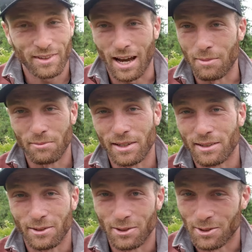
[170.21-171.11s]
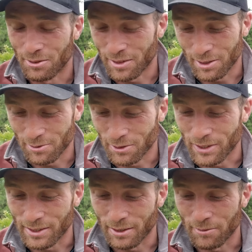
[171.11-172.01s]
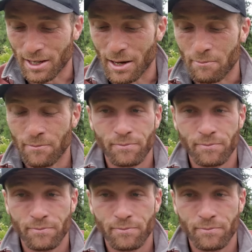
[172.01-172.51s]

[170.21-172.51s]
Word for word: I've been meaning to do this video for quite some time.